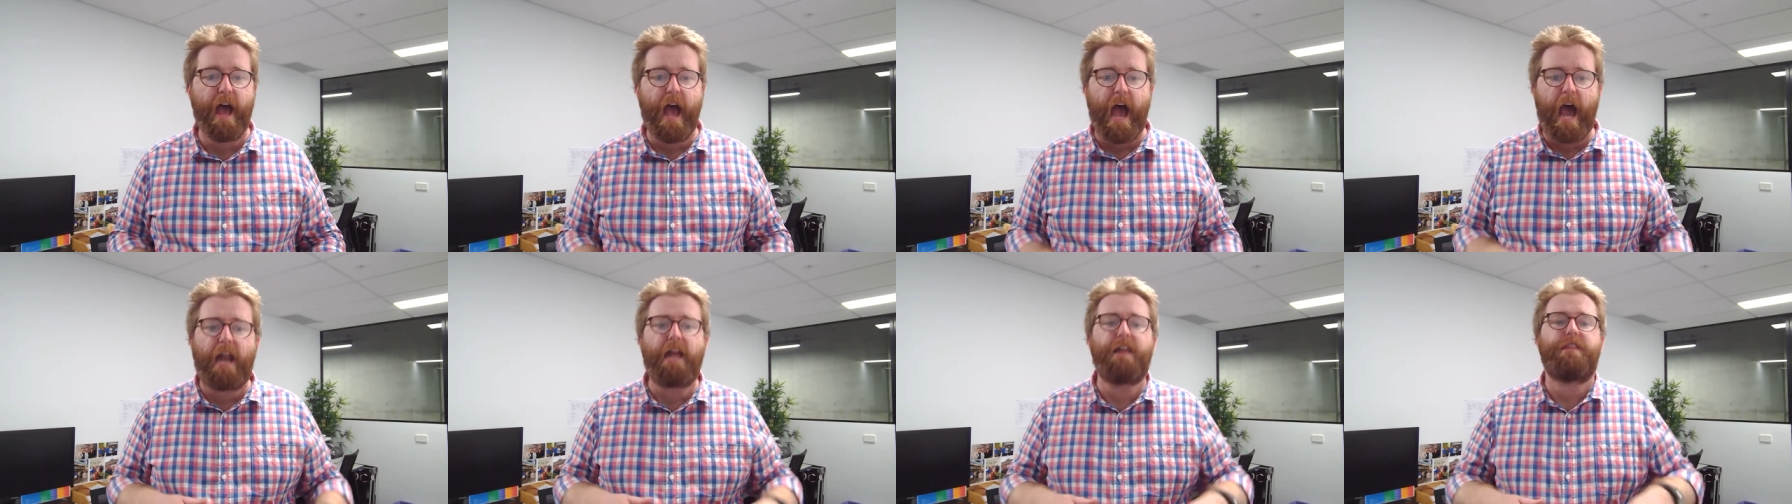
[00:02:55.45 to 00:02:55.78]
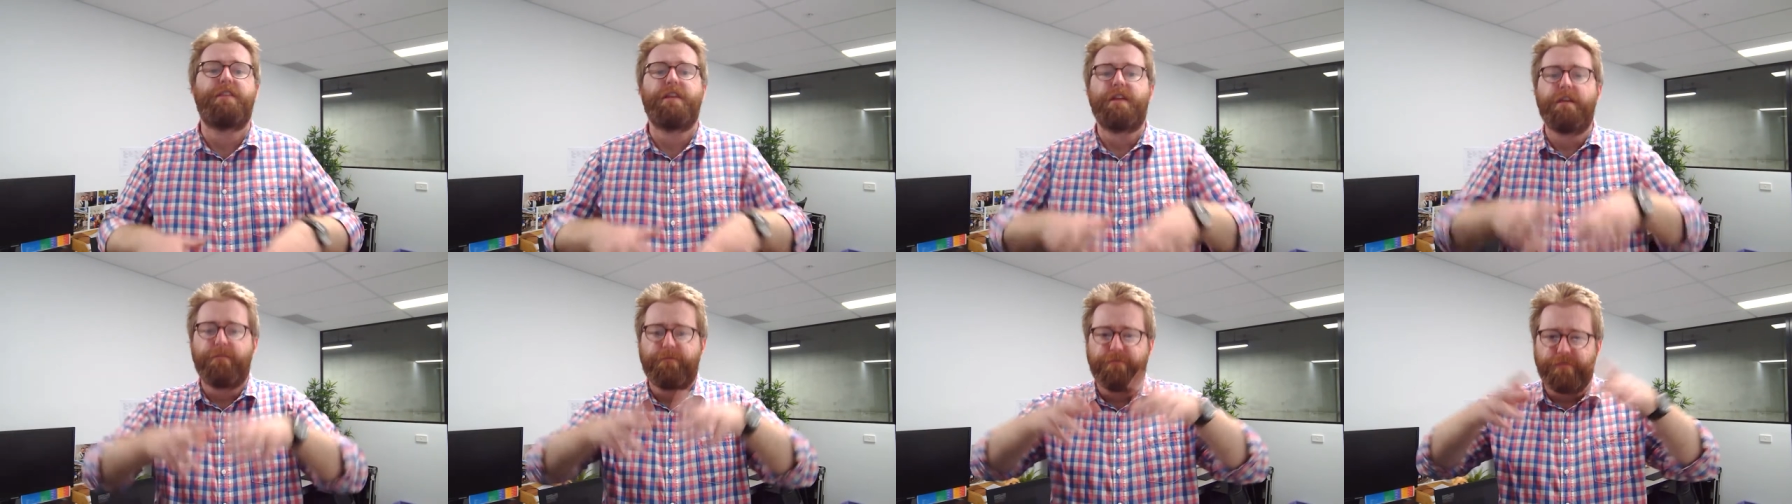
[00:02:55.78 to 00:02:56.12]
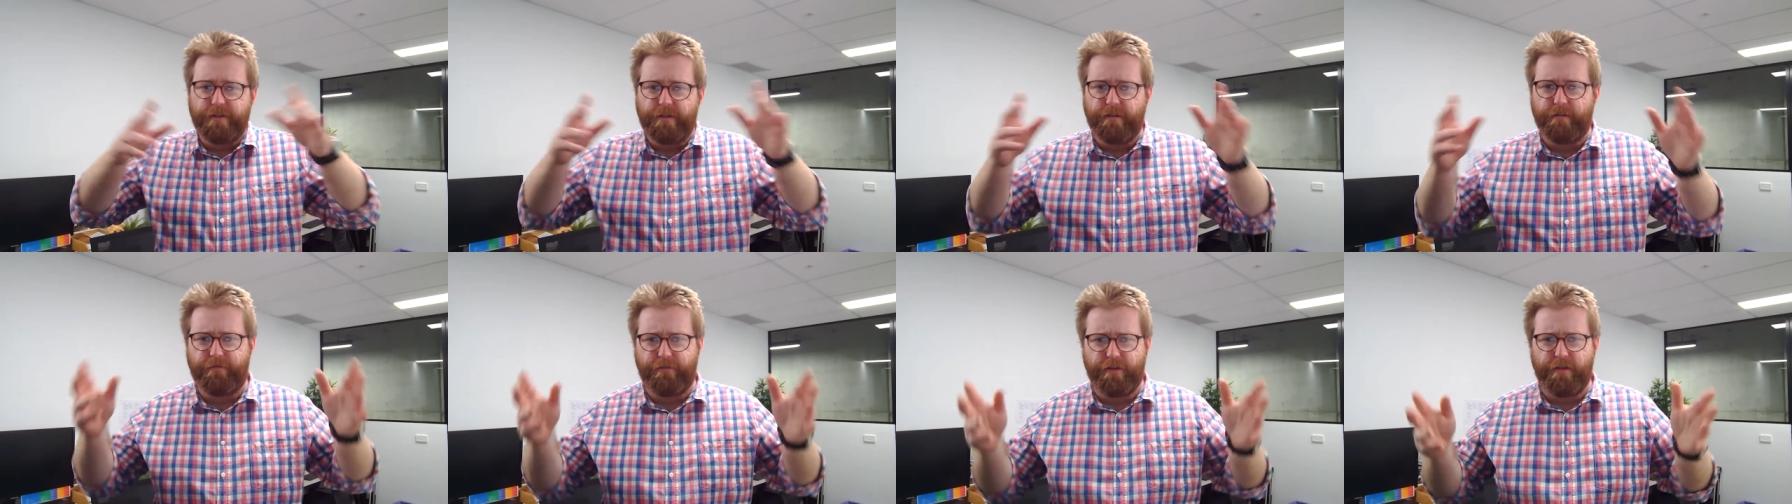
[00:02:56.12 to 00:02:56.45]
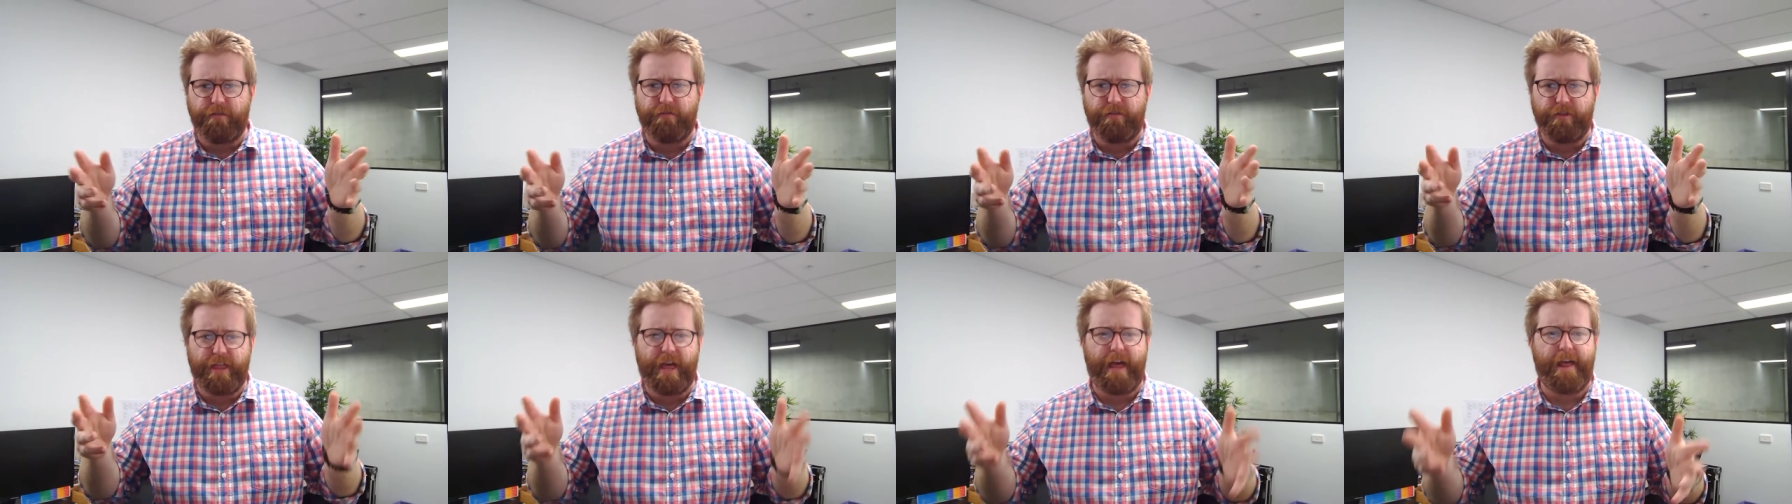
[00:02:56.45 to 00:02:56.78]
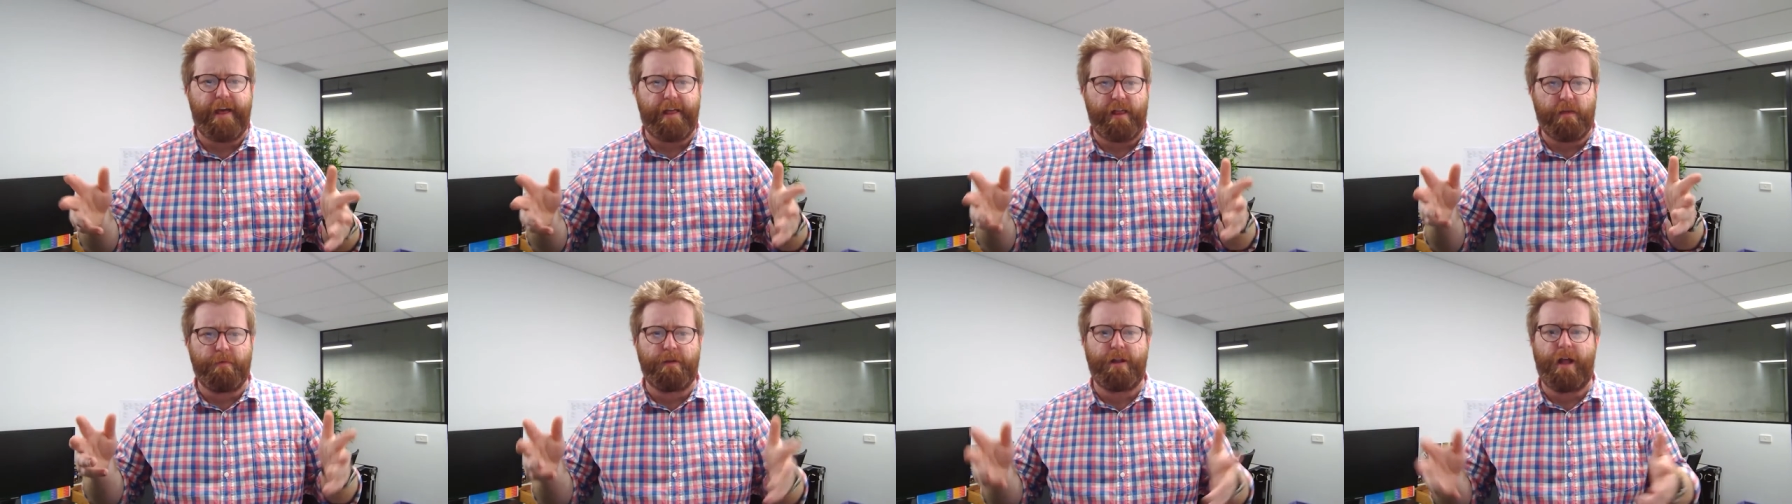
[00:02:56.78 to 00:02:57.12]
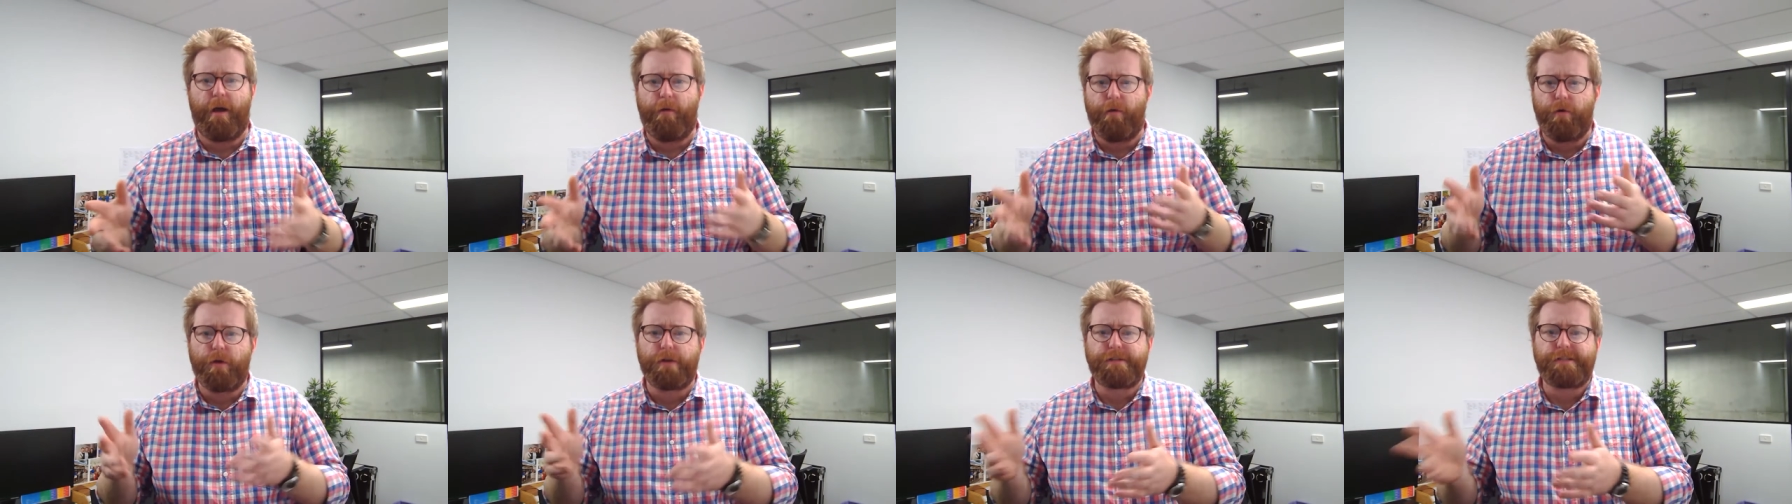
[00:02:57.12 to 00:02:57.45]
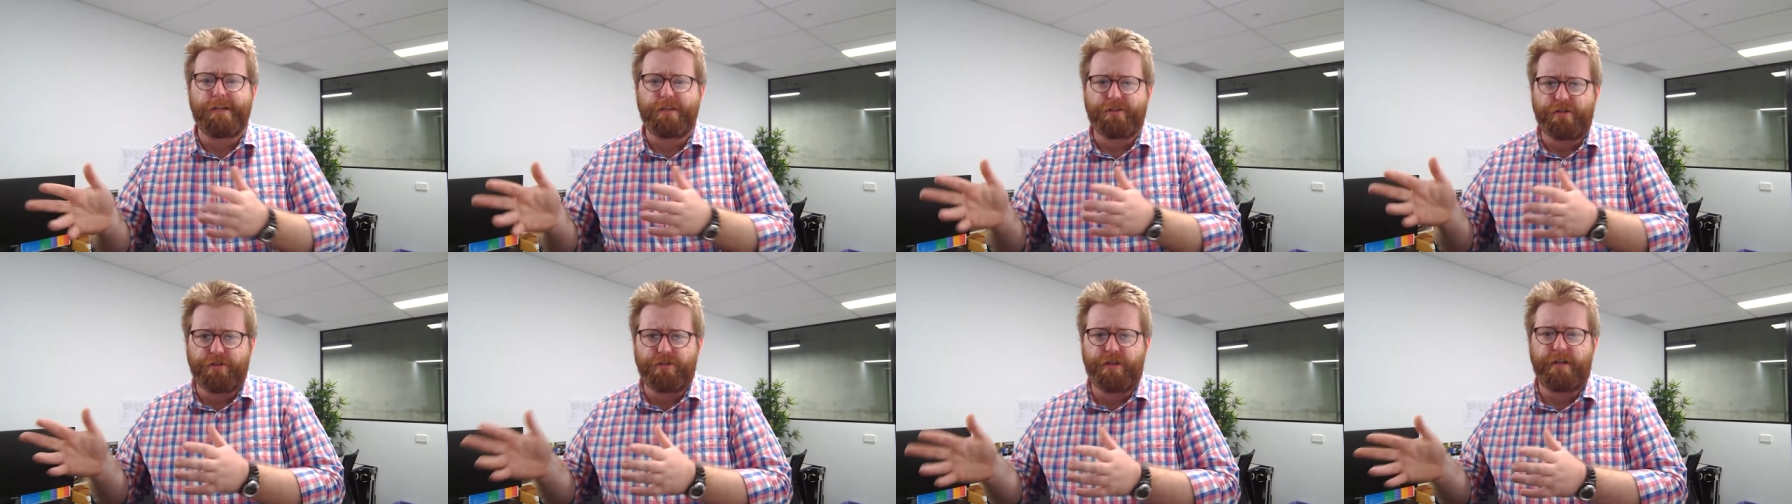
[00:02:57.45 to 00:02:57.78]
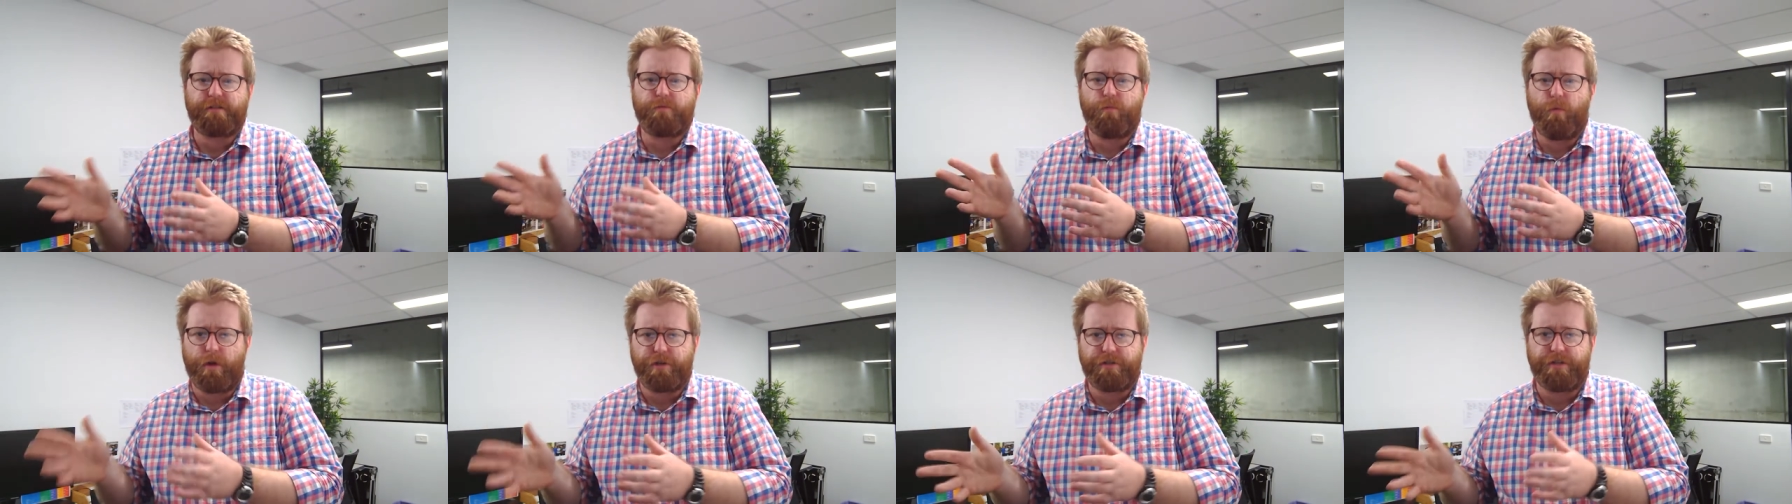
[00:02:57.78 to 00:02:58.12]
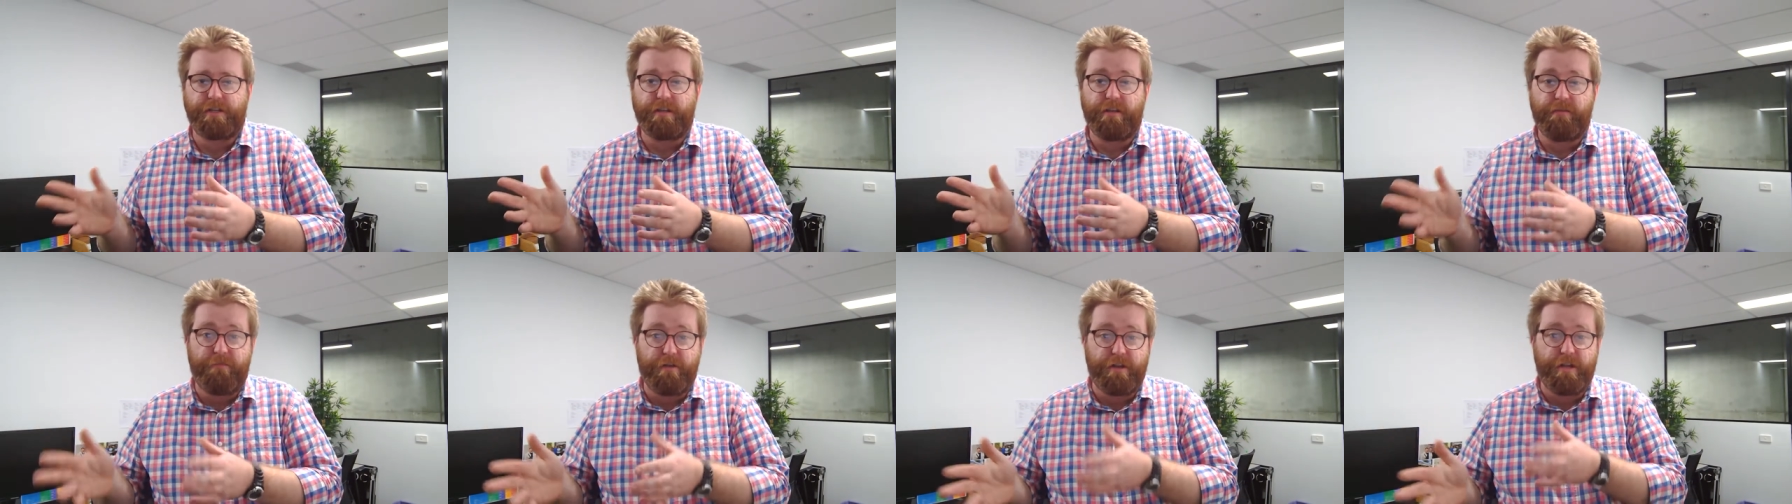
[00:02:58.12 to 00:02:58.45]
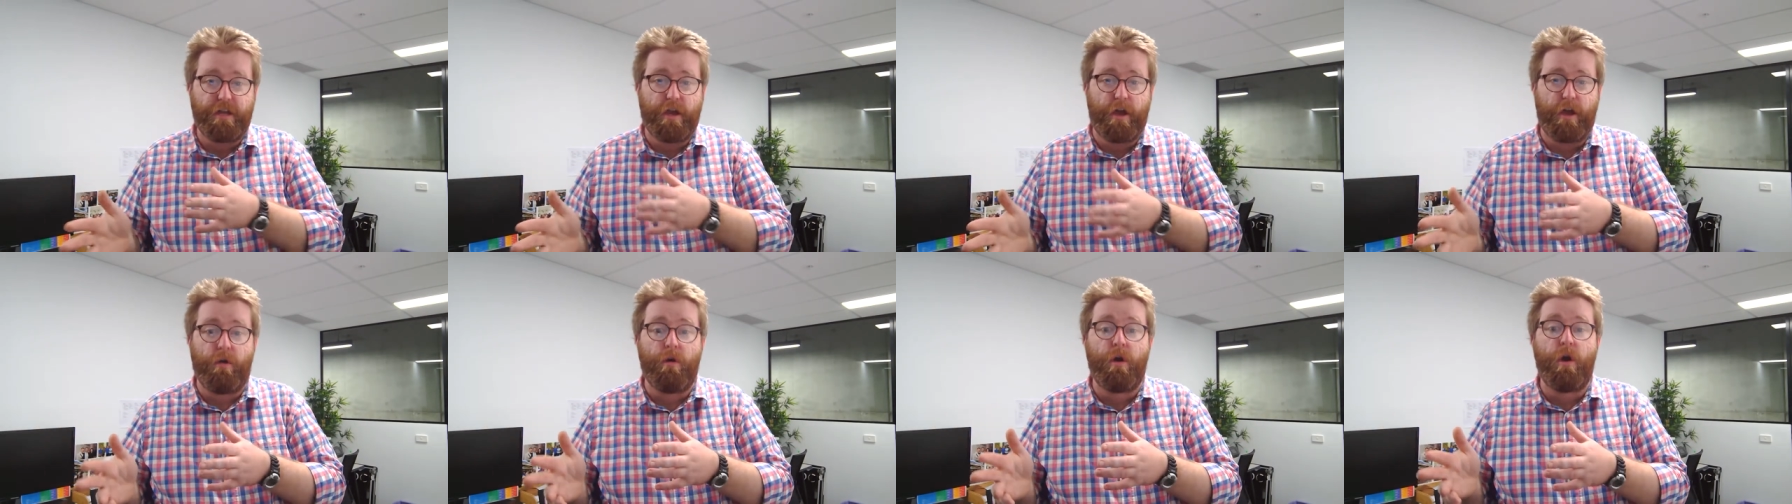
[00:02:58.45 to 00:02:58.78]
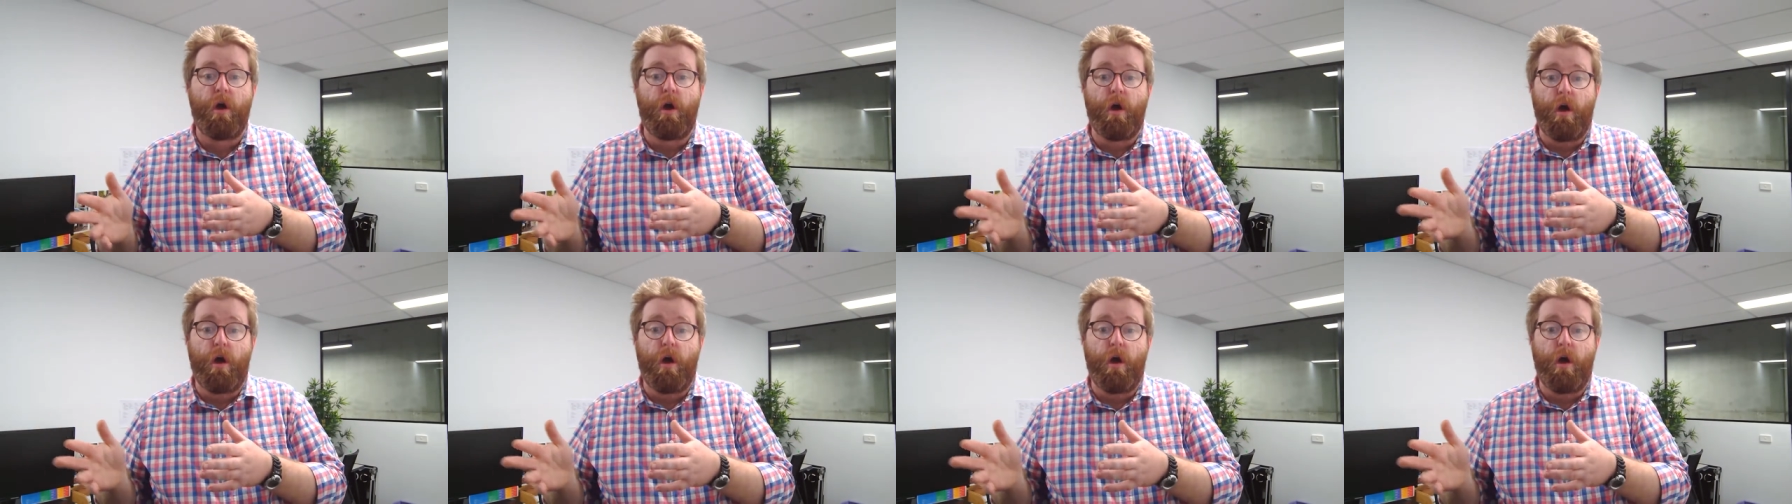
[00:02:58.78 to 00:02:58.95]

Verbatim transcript: And I think for, for, for, that element, I would also suggest watching the video